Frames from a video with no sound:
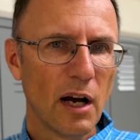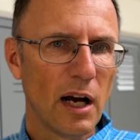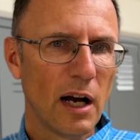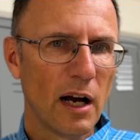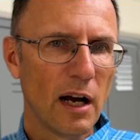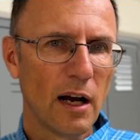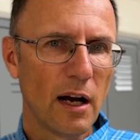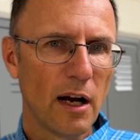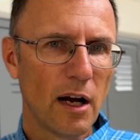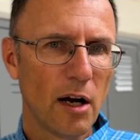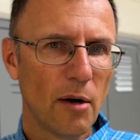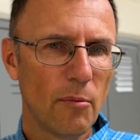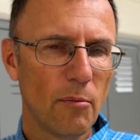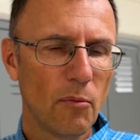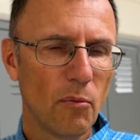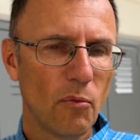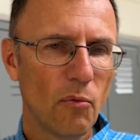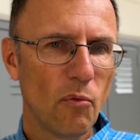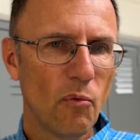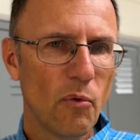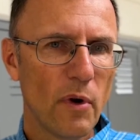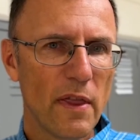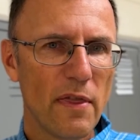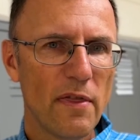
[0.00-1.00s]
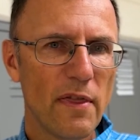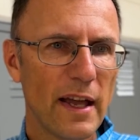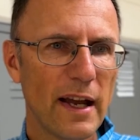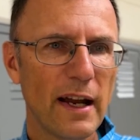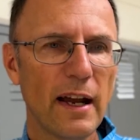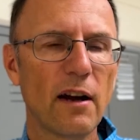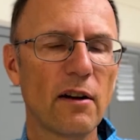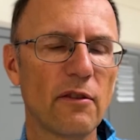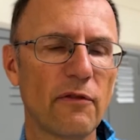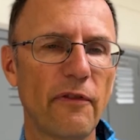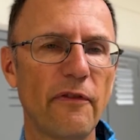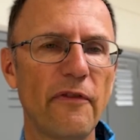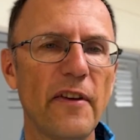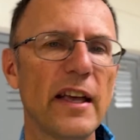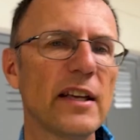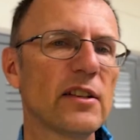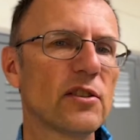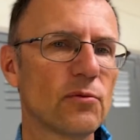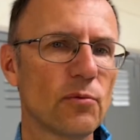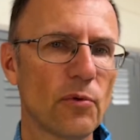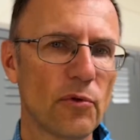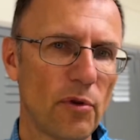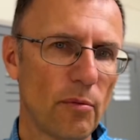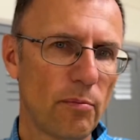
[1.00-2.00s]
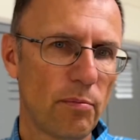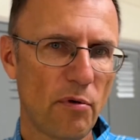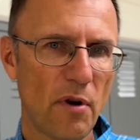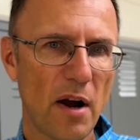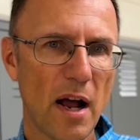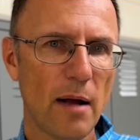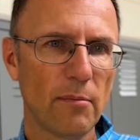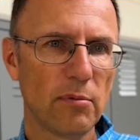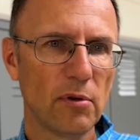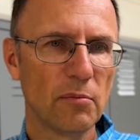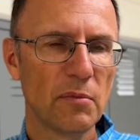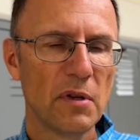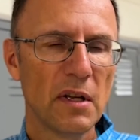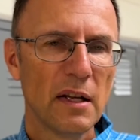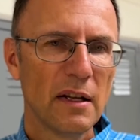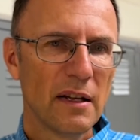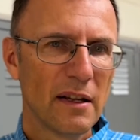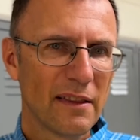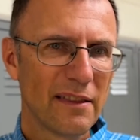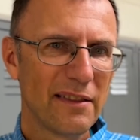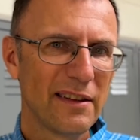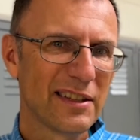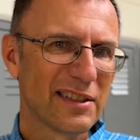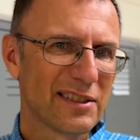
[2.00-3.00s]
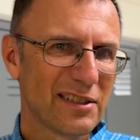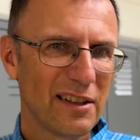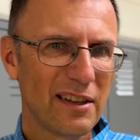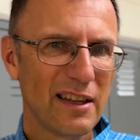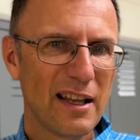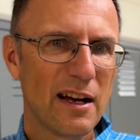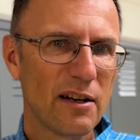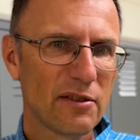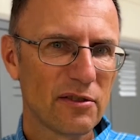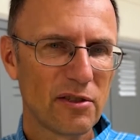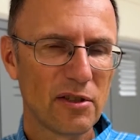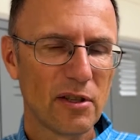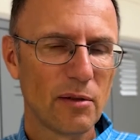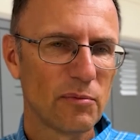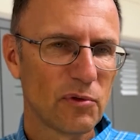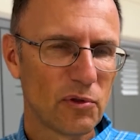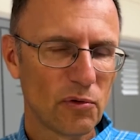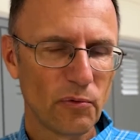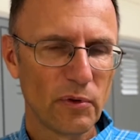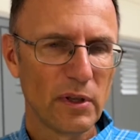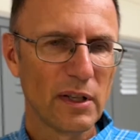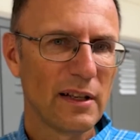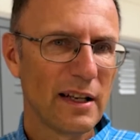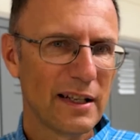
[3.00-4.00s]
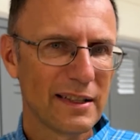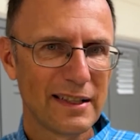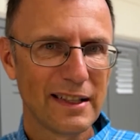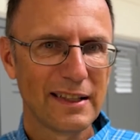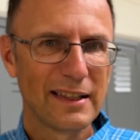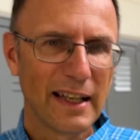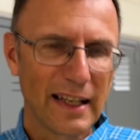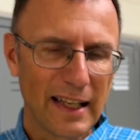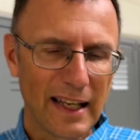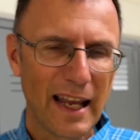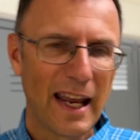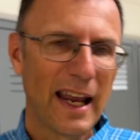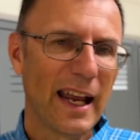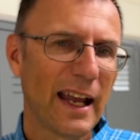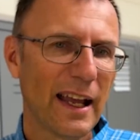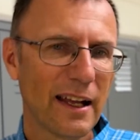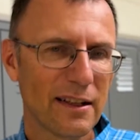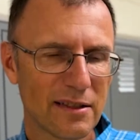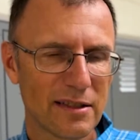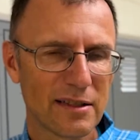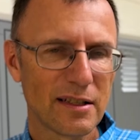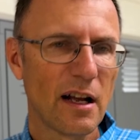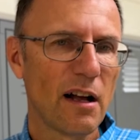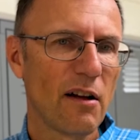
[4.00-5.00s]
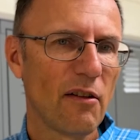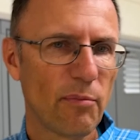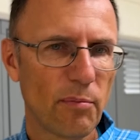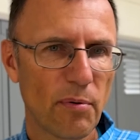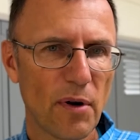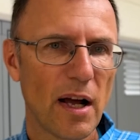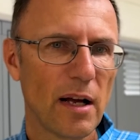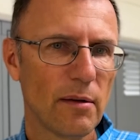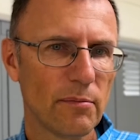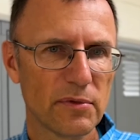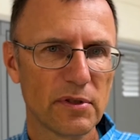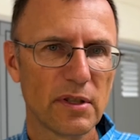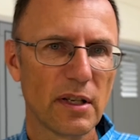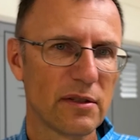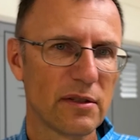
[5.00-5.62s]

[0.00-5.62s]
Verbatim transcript: um, when they are faced with a problem. This allows them to realize that they can solve problems